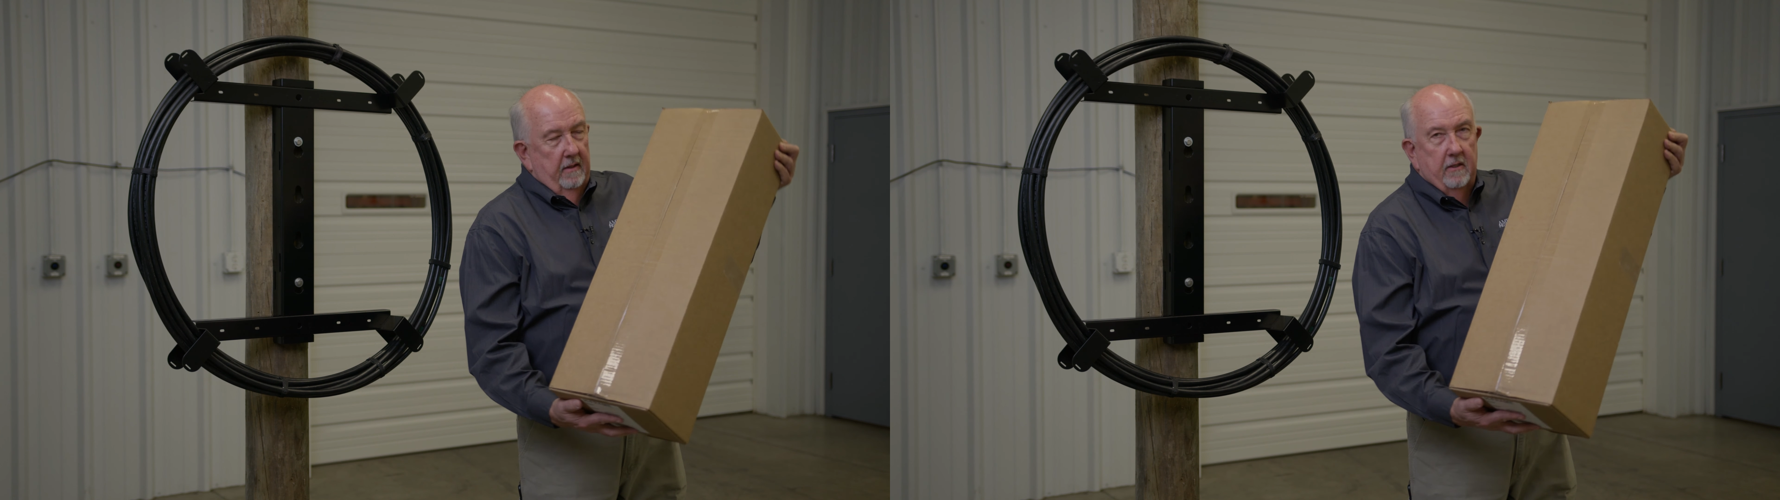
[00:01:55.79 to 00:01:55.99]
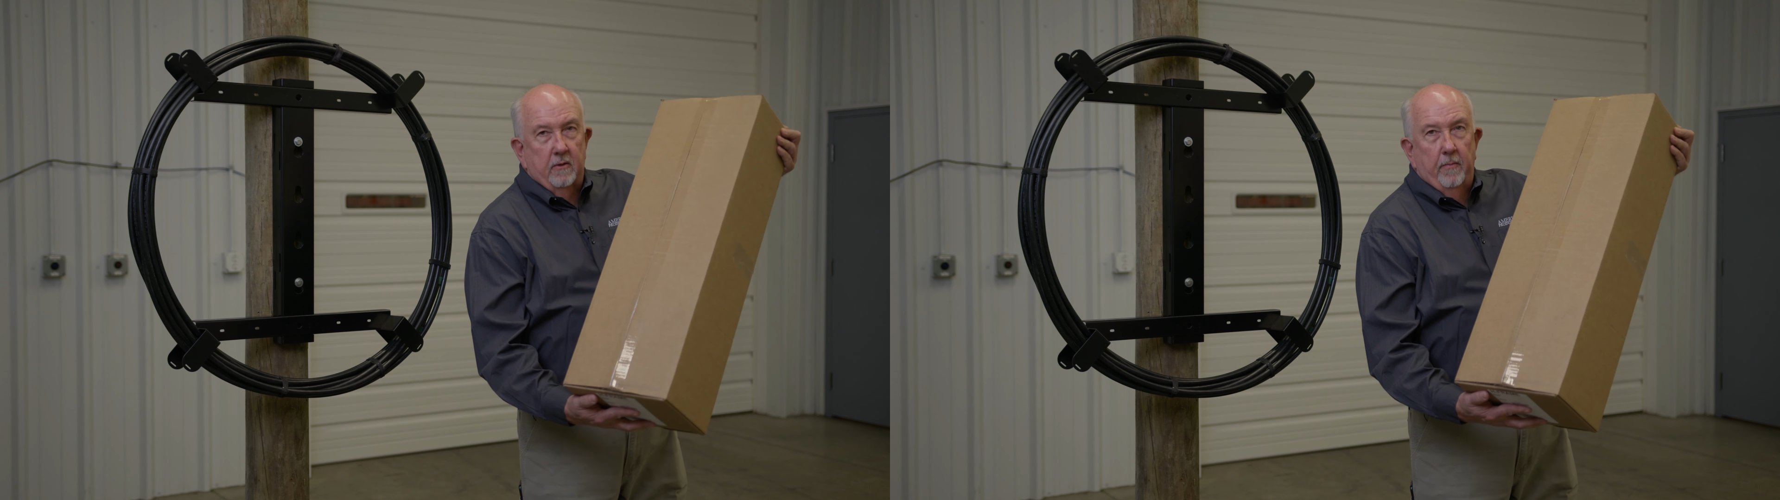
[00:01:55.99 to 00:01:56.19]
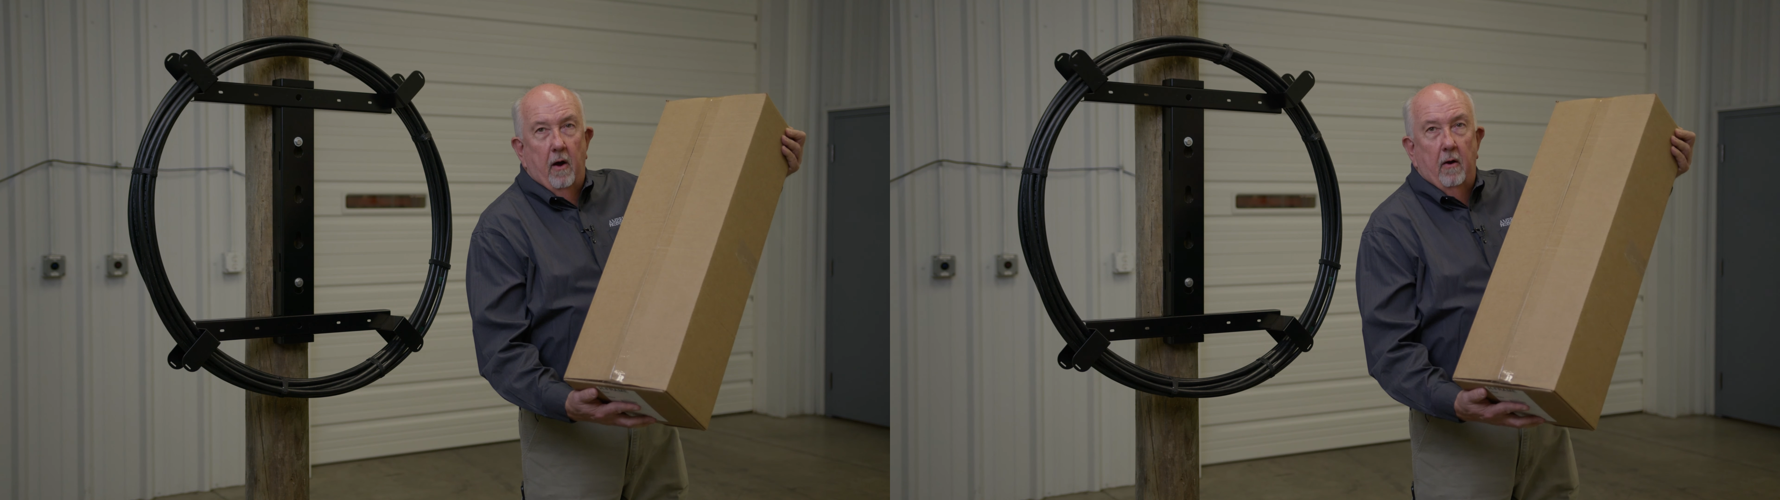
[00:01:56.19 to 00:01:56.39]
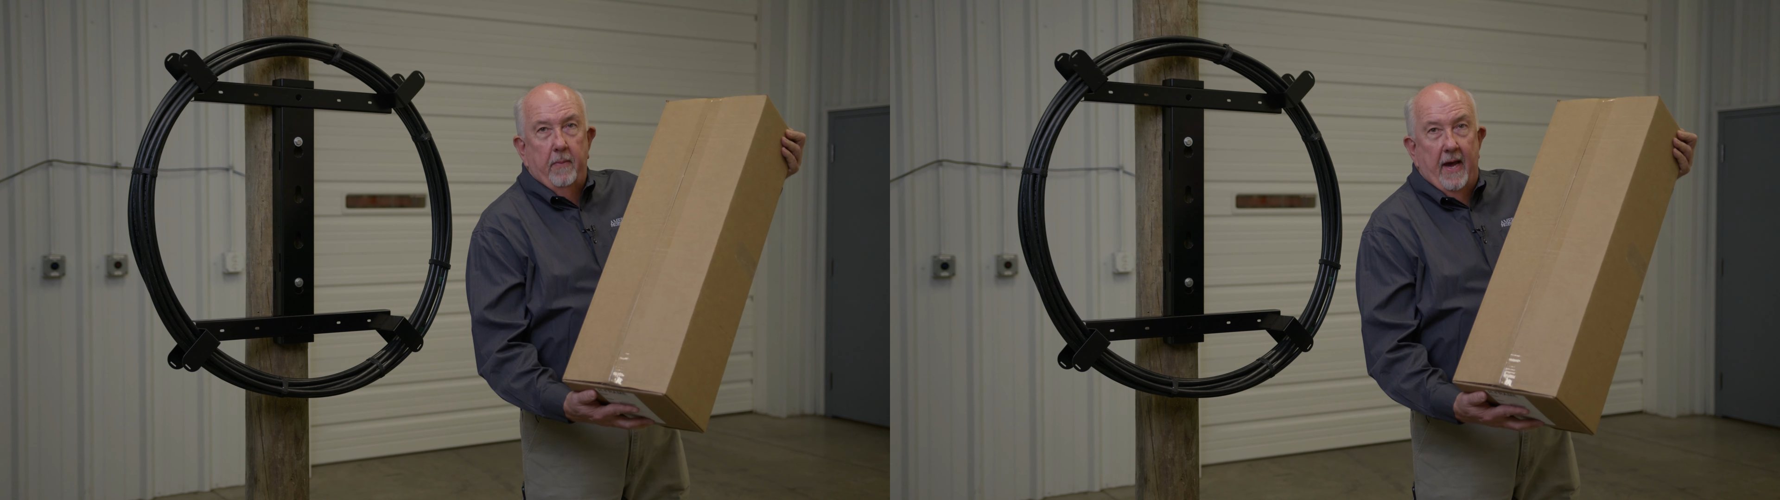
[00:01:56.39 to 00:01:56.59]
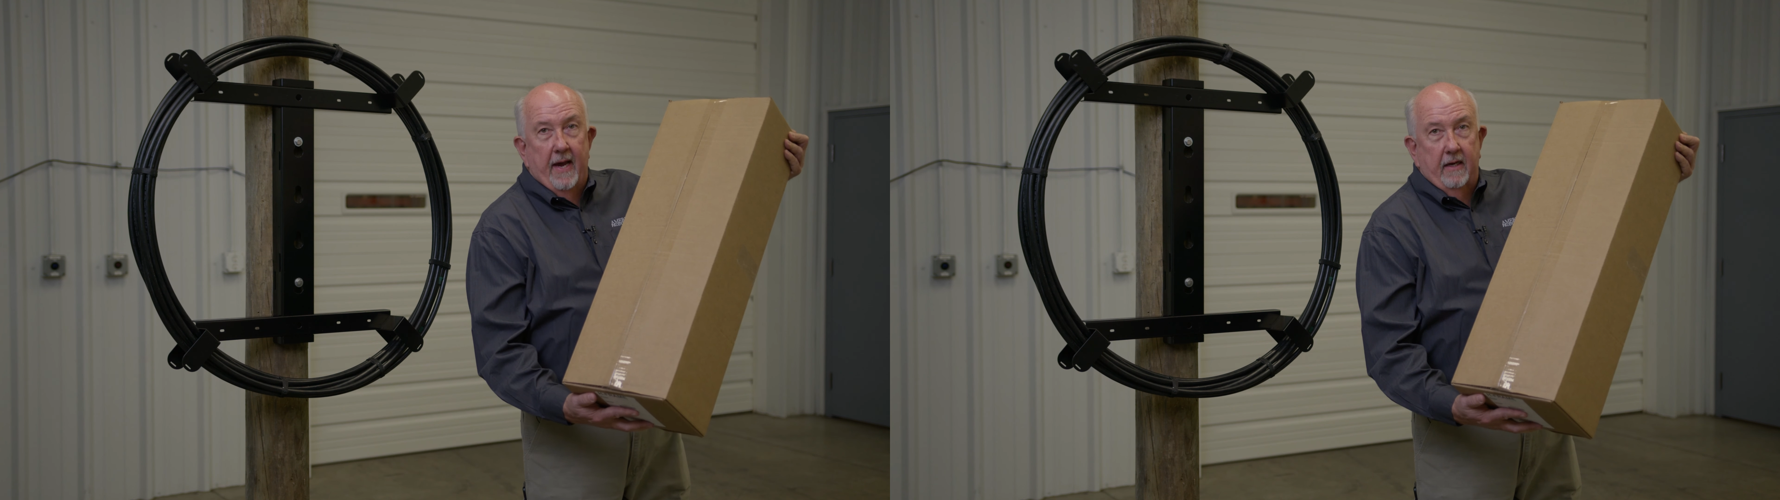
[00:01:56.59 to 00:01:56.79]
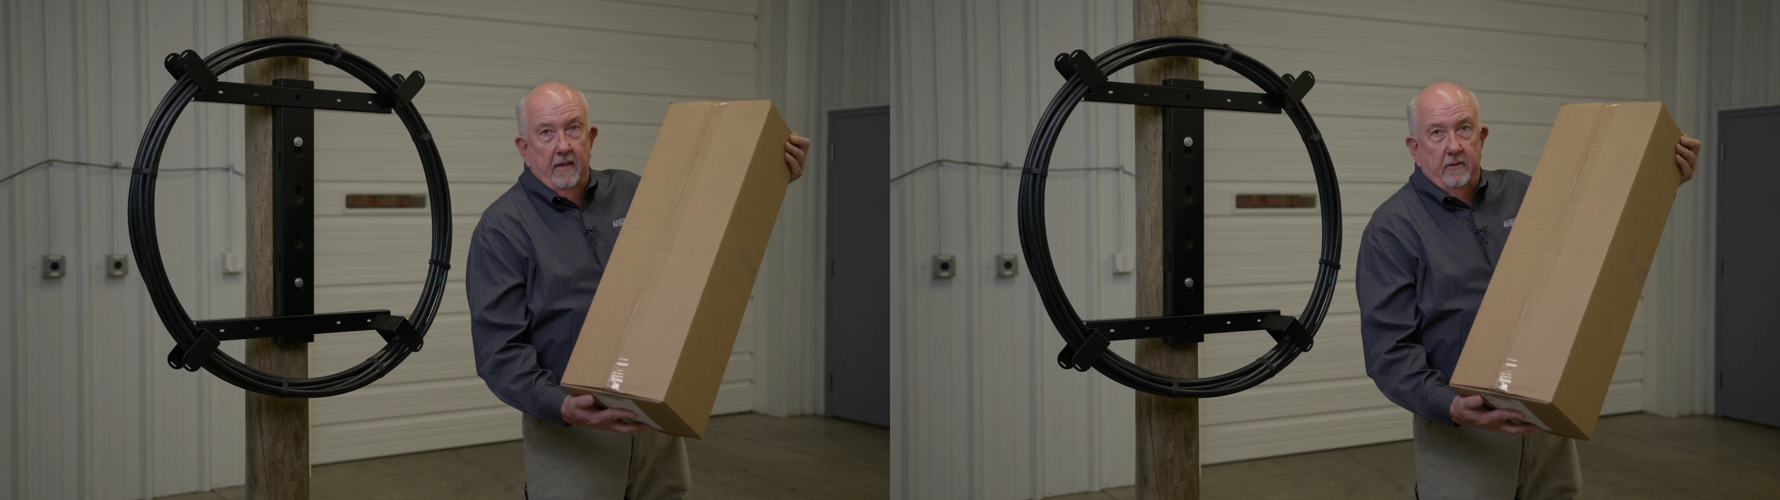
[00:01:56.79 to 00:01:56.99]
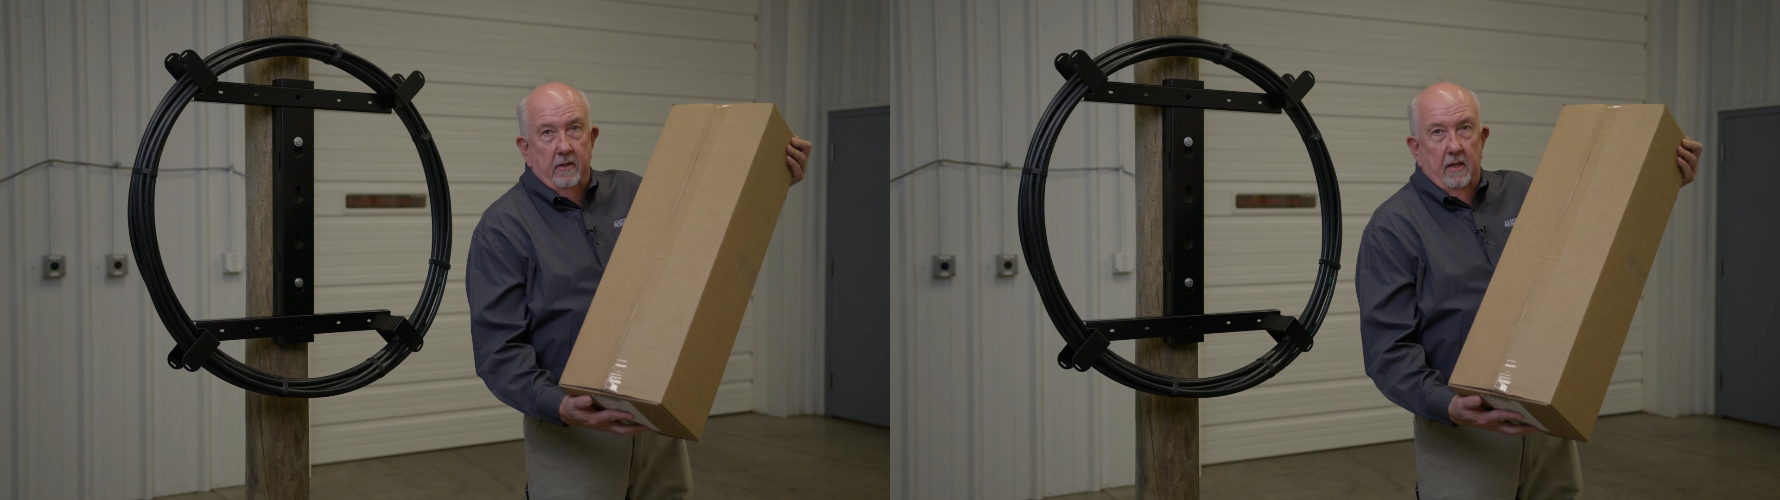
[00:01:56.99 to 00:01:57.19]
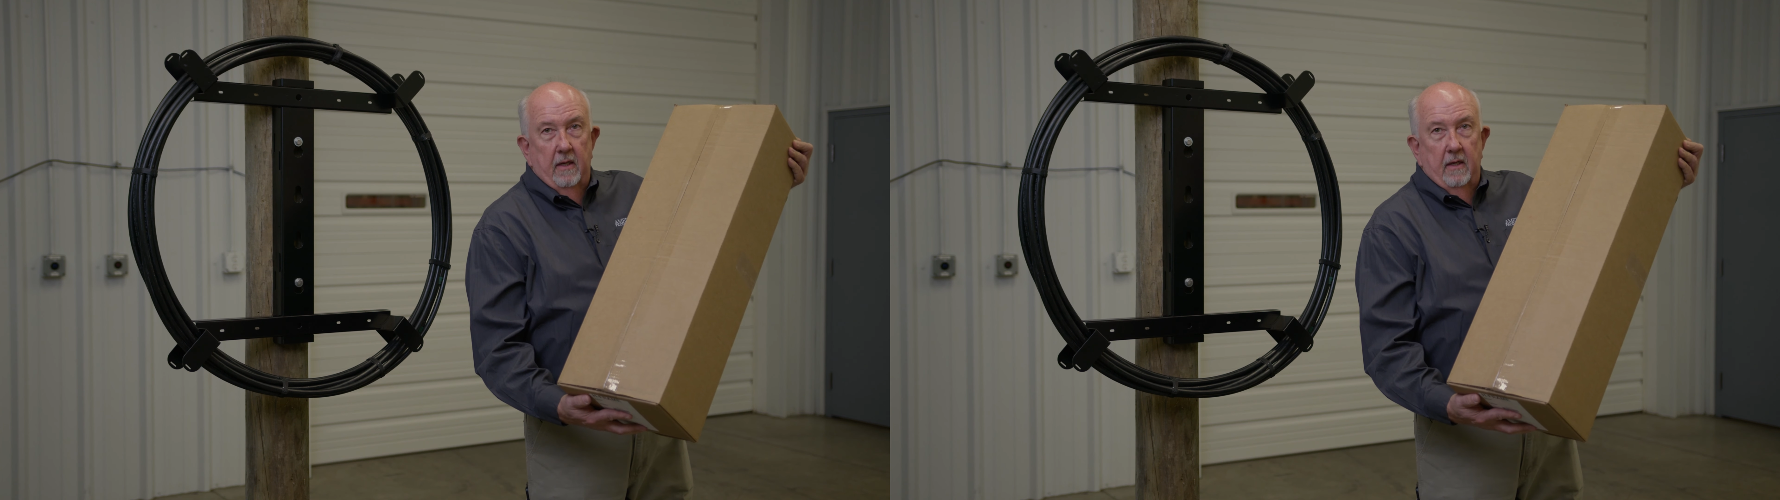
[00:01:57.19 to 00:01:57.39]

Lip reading: This small package